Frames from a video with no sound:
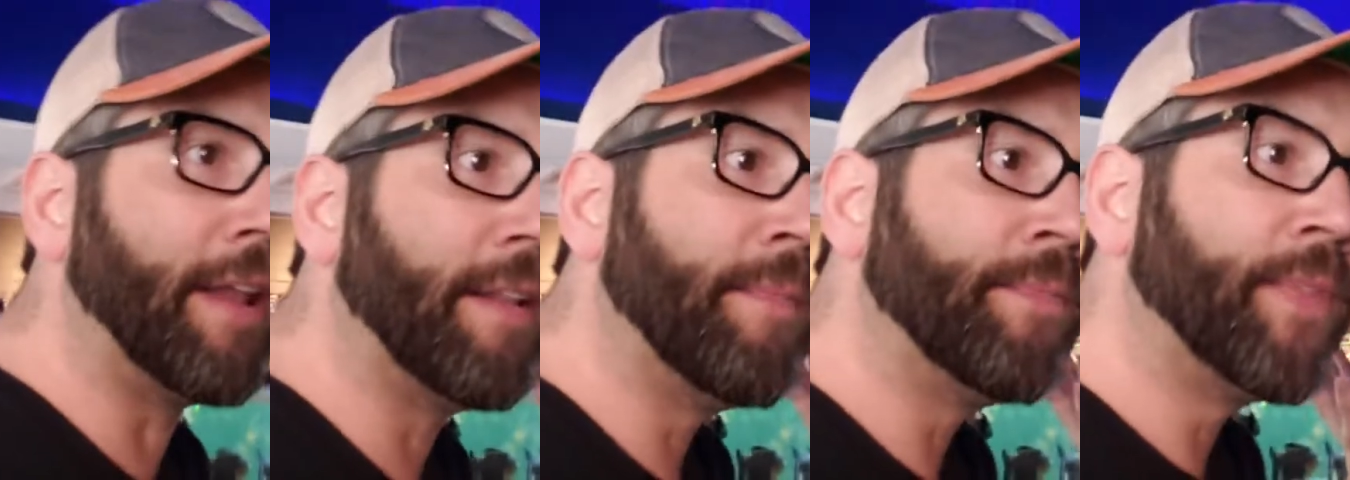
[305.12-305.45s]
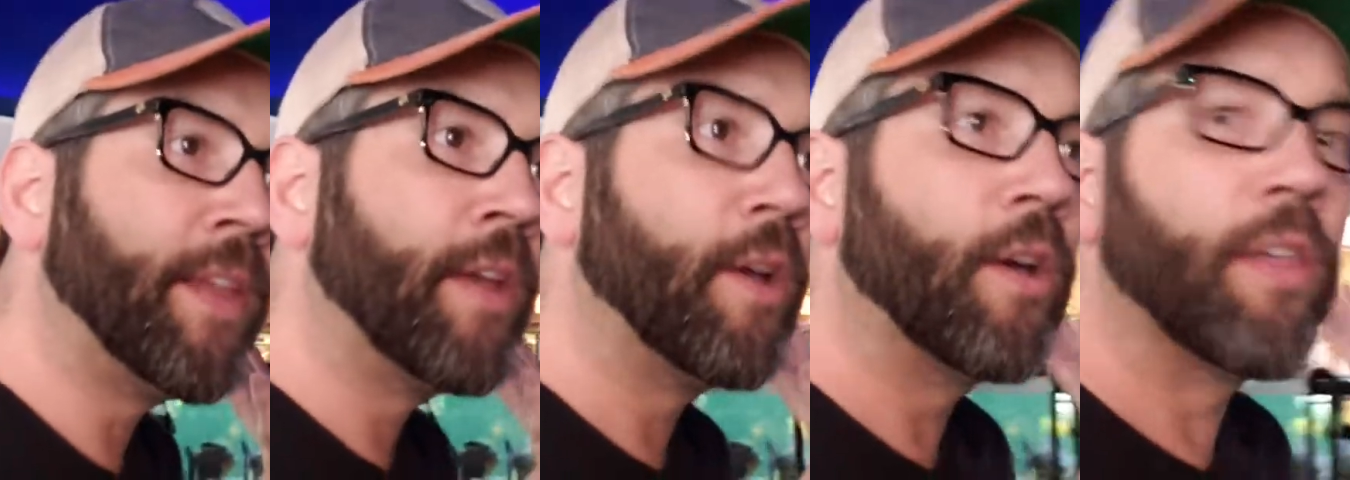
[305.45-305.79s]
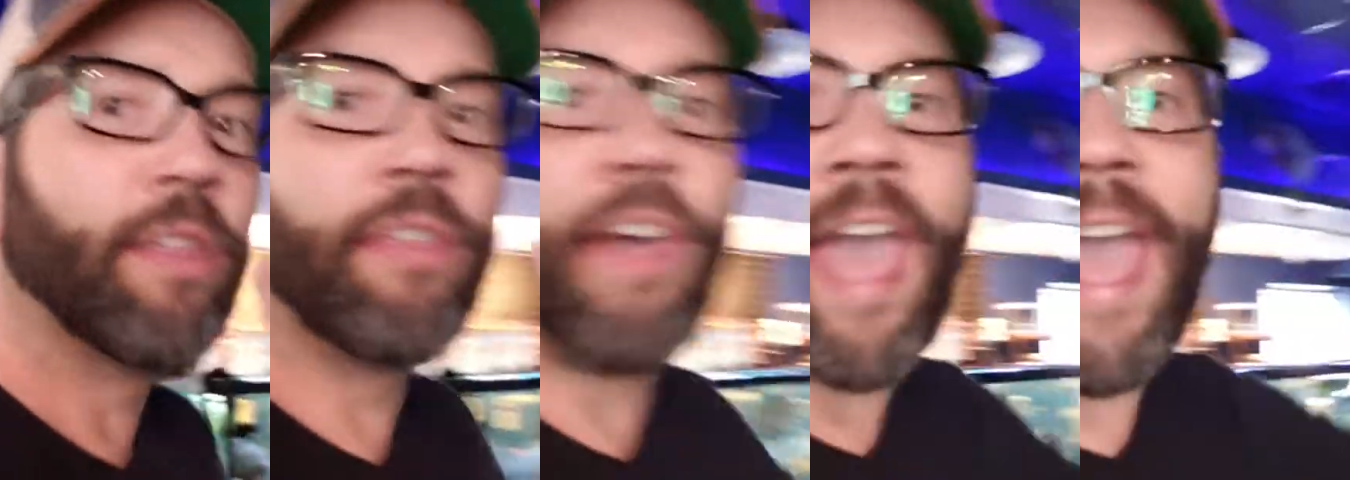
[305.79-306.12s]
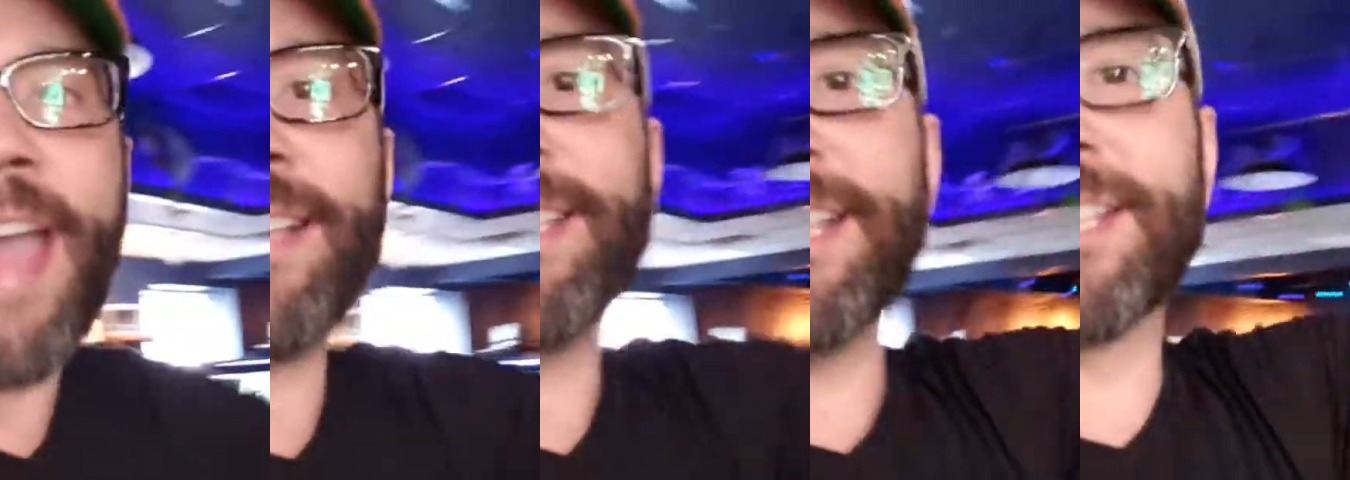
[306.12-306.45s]
But
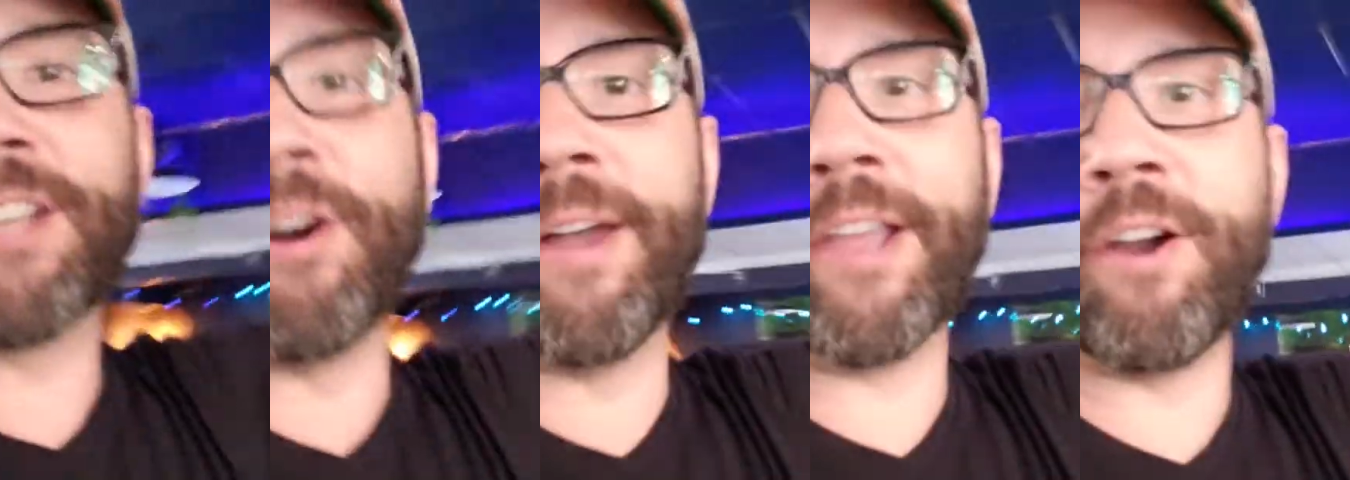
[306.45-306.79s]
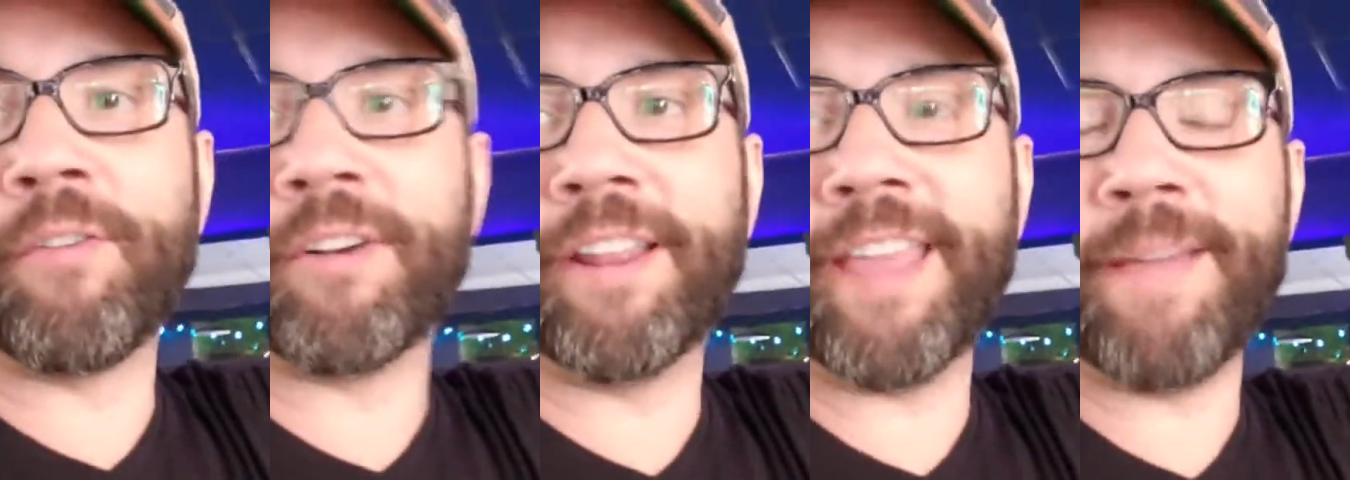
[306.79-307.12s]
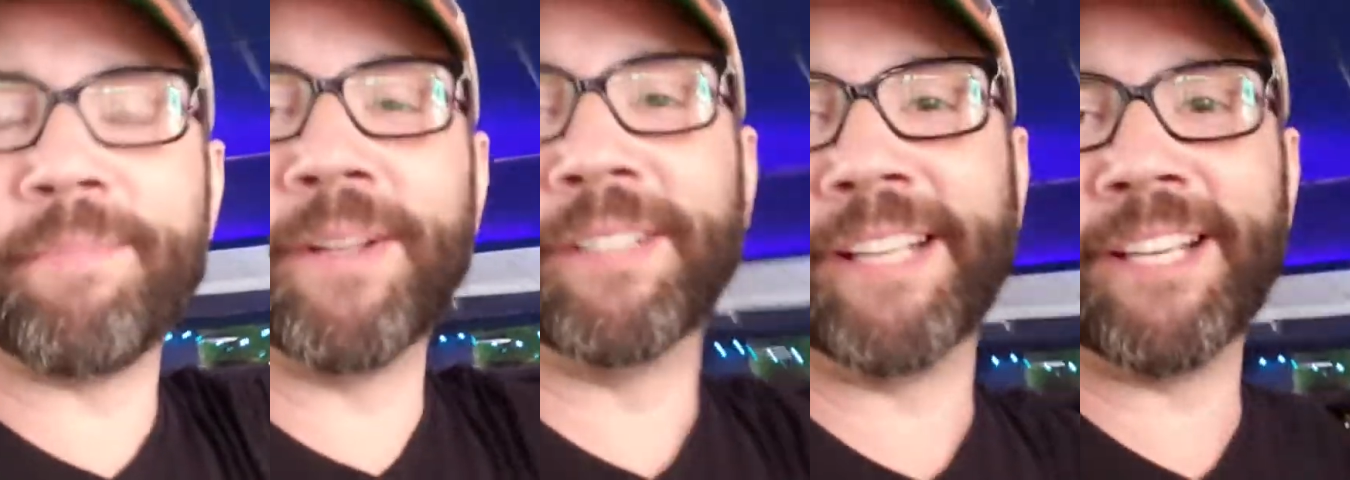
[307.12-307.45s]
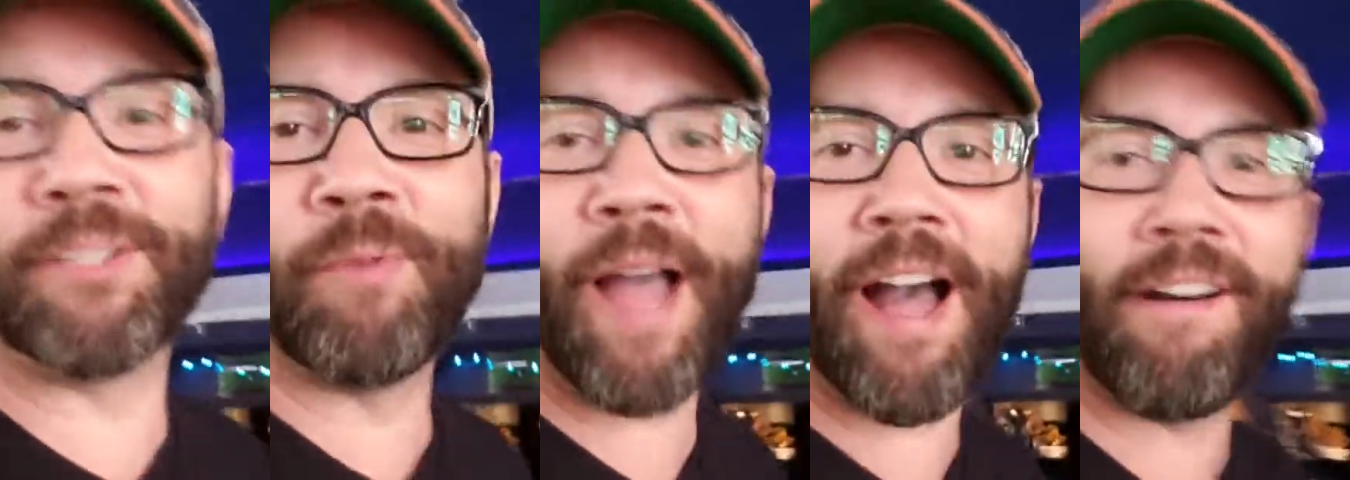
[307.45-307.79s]
that is going over to that building
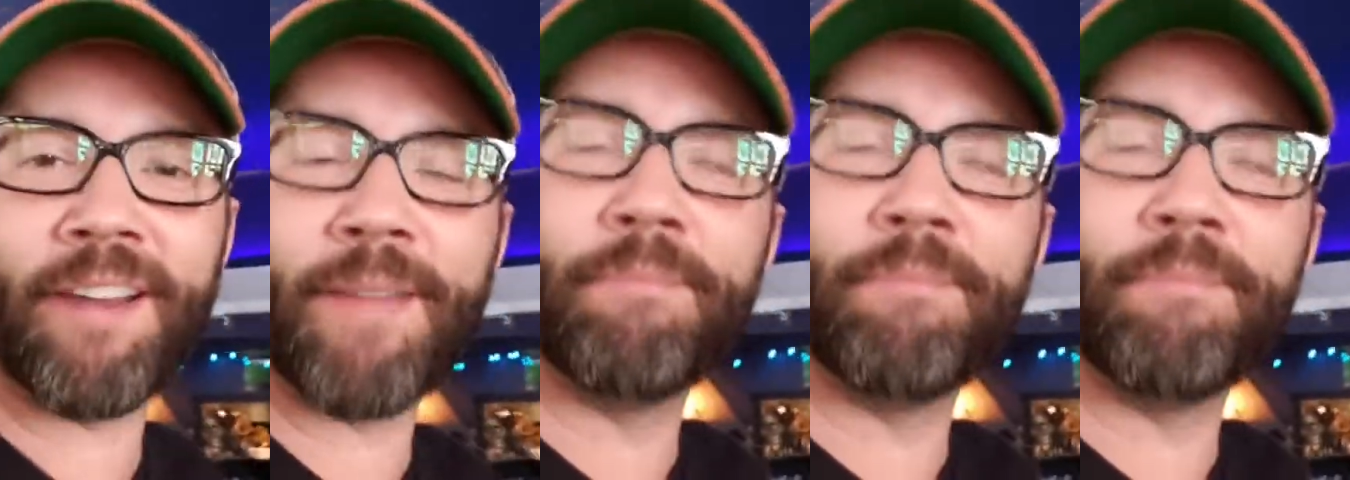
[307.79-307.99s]
as well,